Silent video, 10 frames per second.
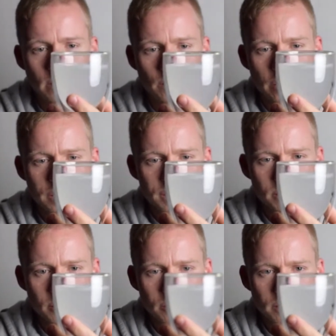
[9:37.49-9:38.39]
Very
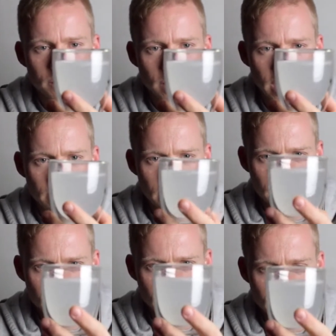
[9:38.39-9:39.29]
simple.
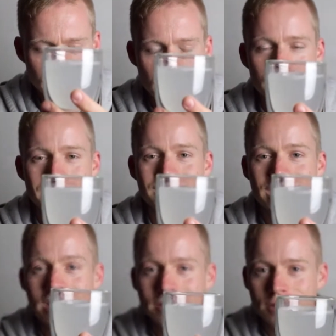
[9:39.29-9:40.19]
The
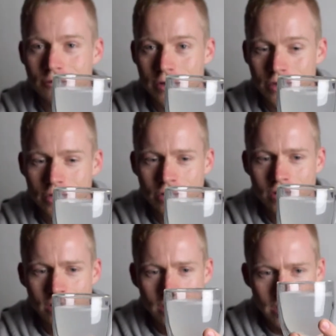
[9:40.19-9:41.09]
scent is really good.